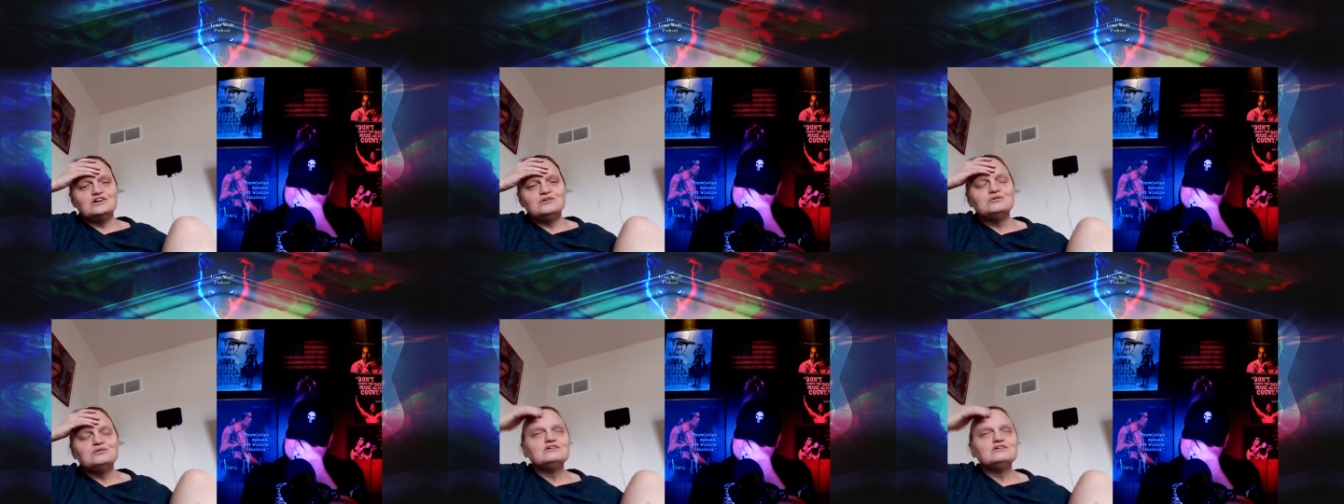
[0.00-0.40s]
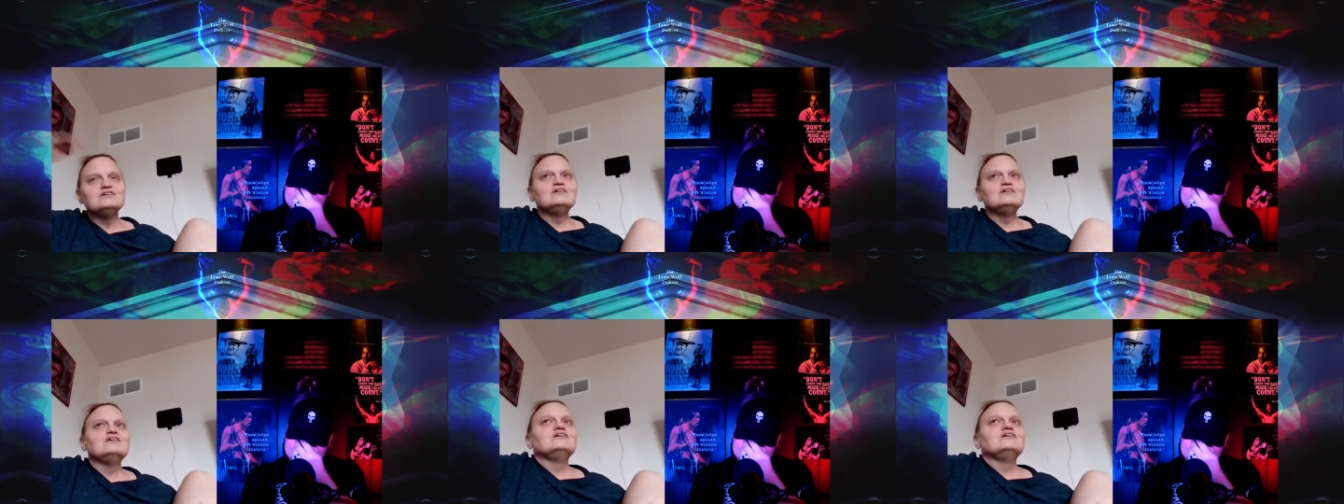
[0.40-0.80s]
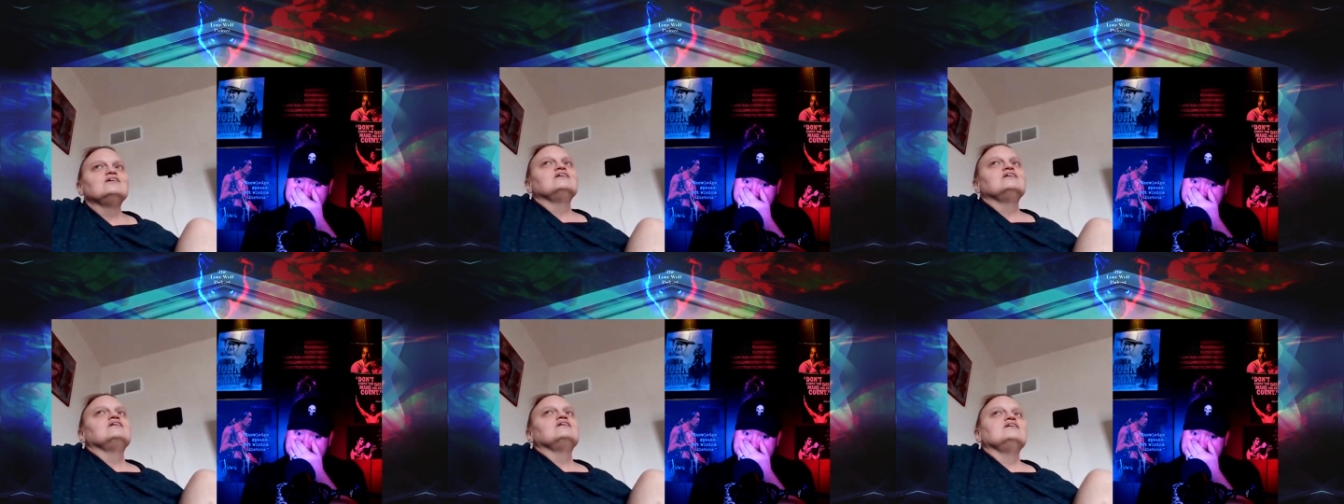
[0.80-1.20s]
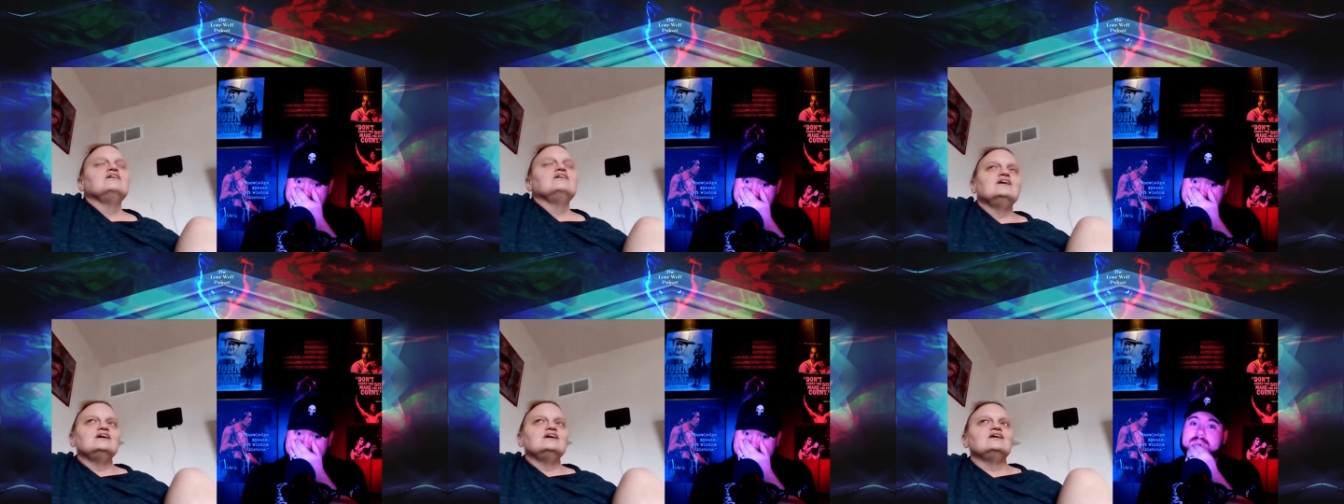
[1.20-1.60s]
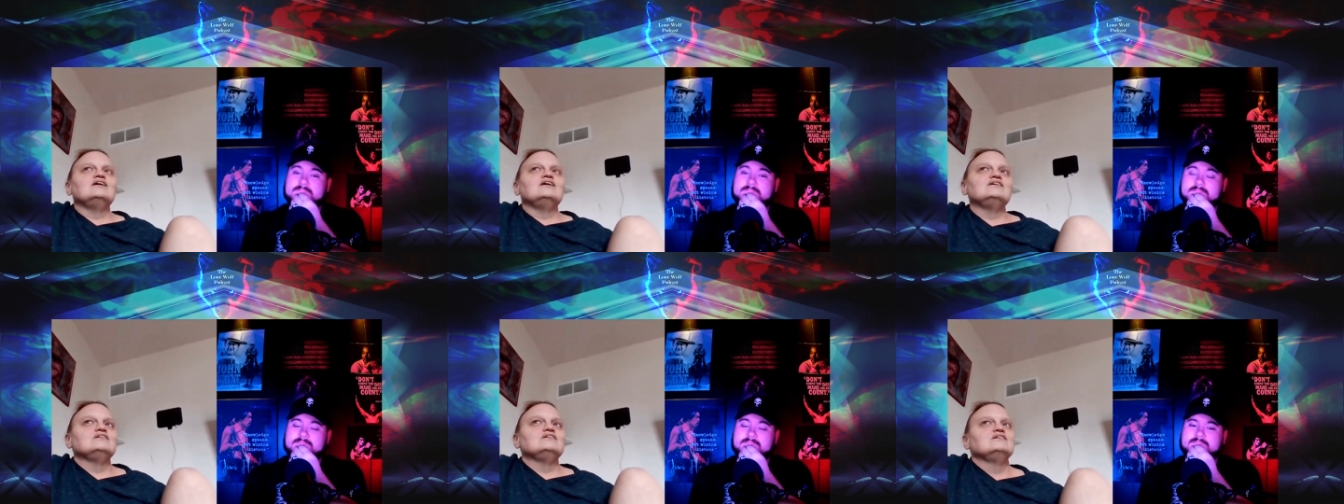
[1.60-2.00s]
you know?
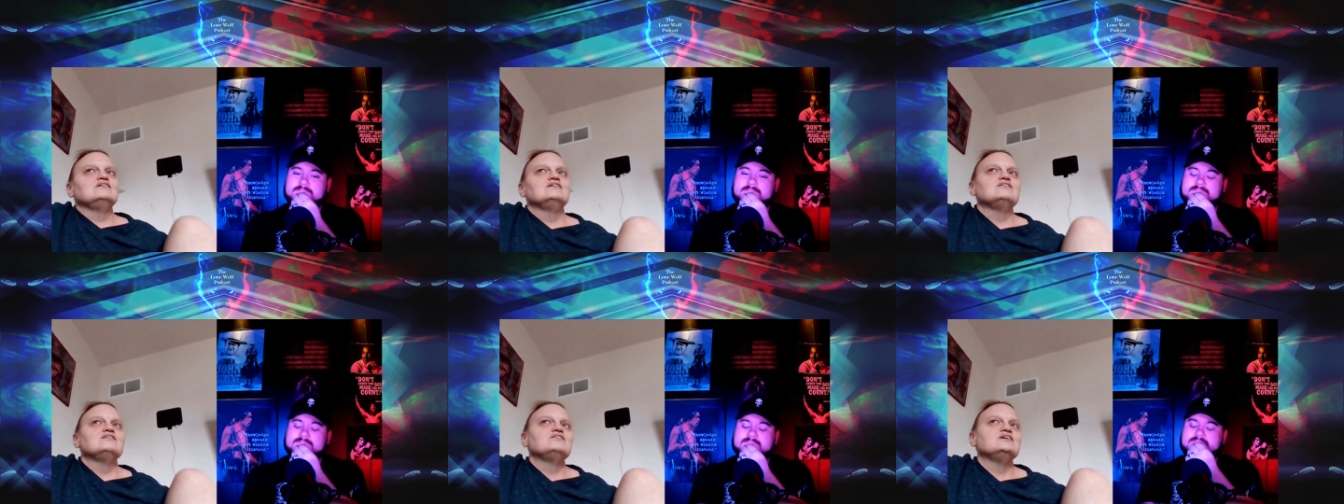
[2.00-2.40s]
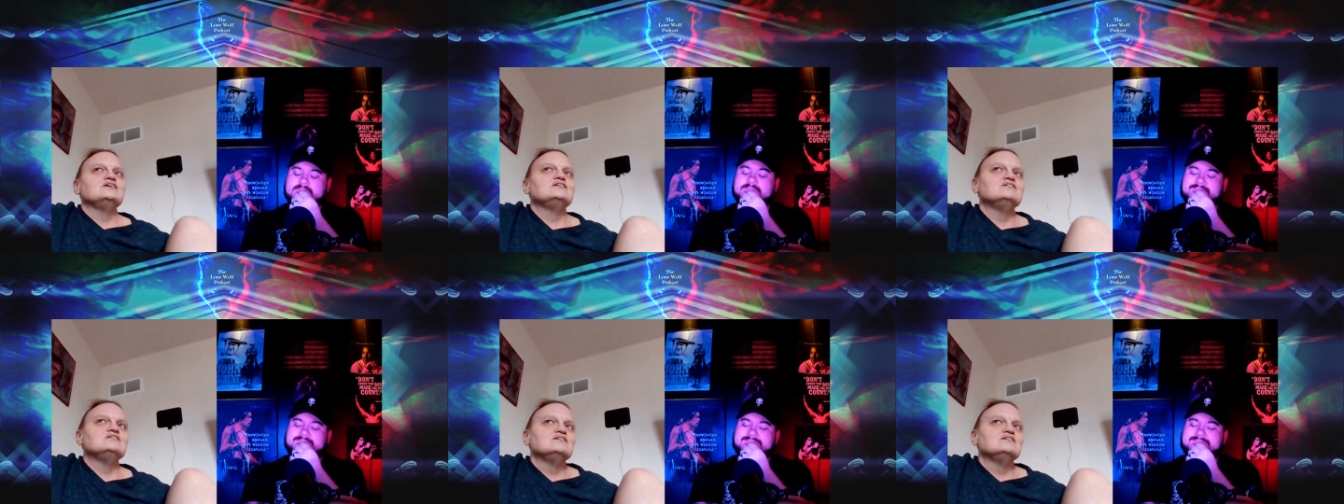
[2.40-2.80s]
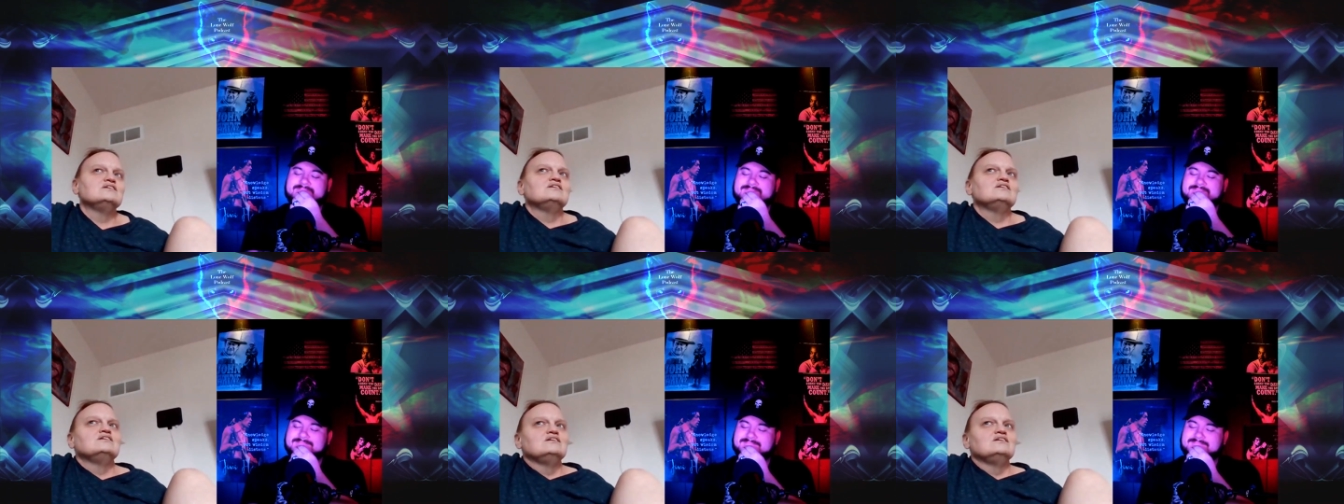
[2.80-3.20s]
And then